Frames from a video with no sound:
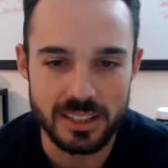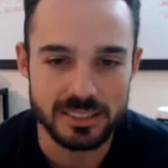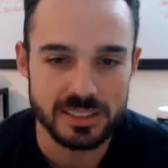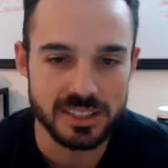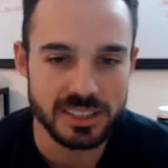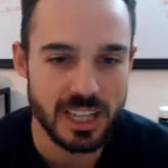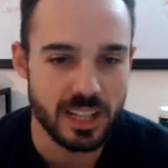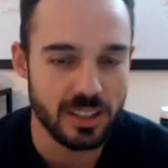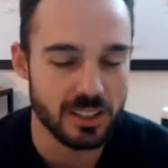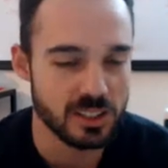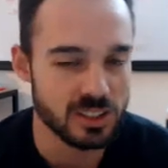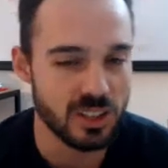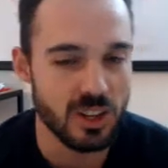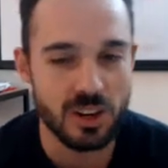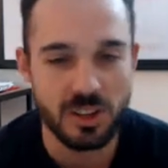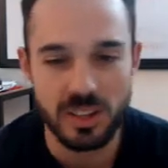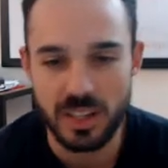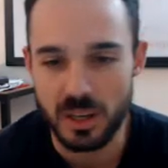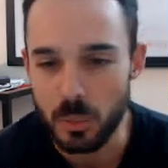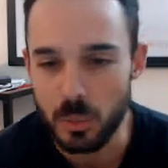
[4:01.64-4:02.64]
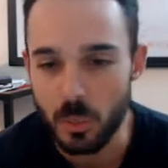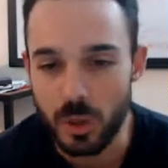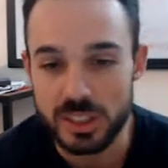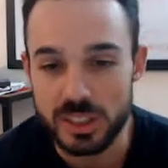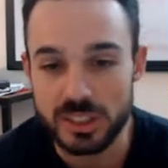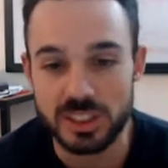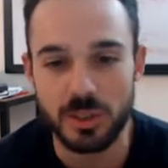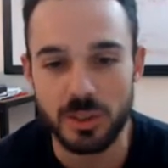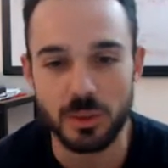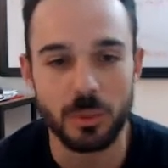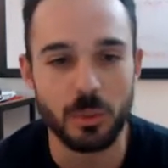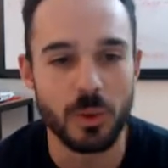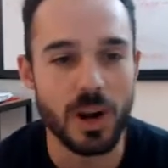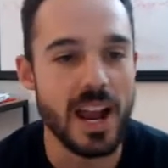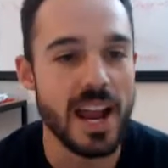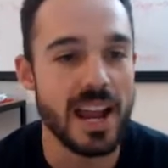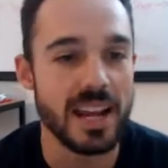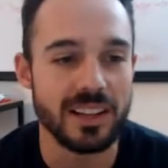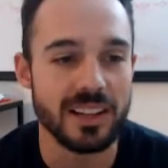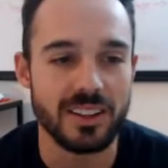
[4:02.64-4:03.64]
sellers are there? What's the
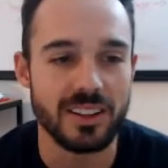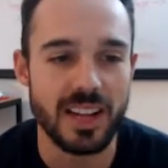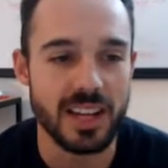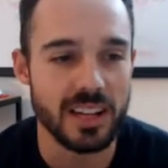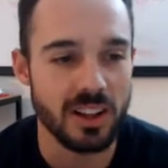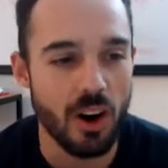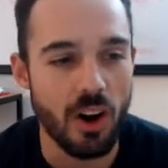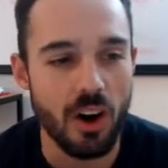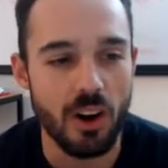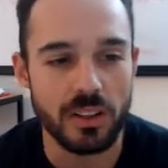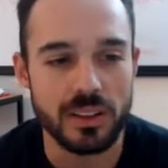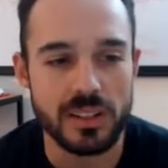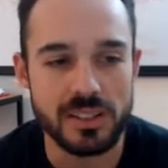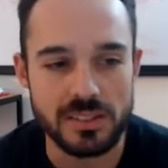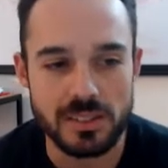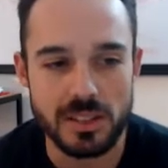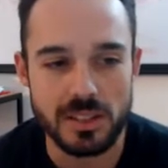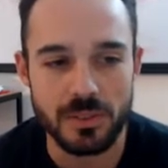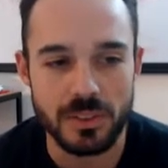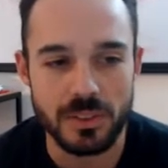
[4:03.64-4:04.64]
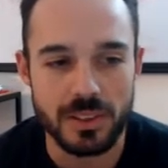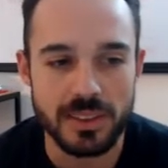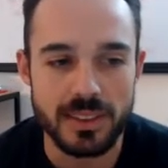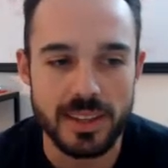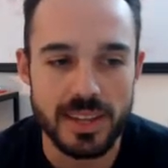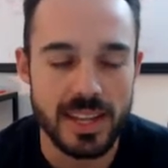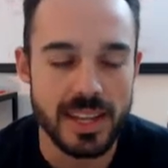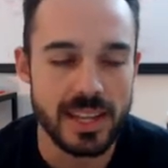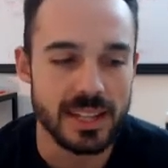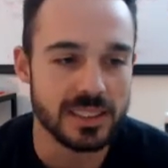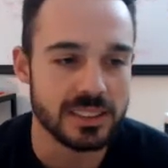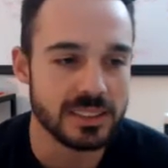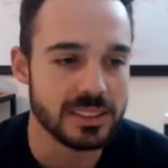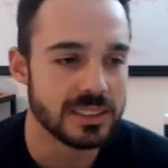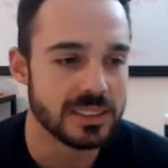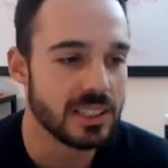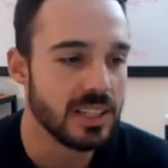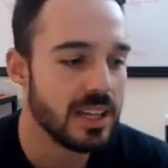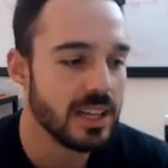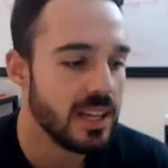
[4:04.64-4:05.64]
rank? Like all these different
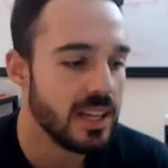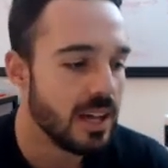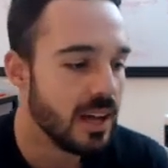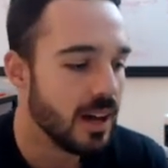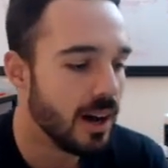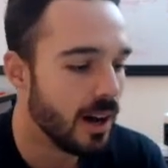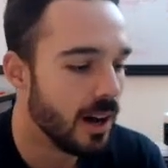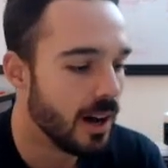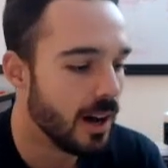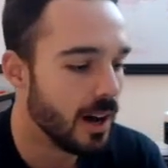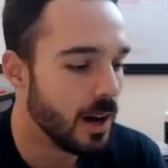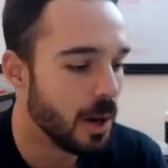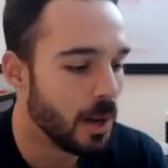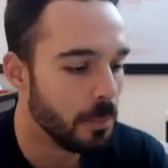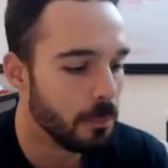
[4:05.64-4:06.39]
things, to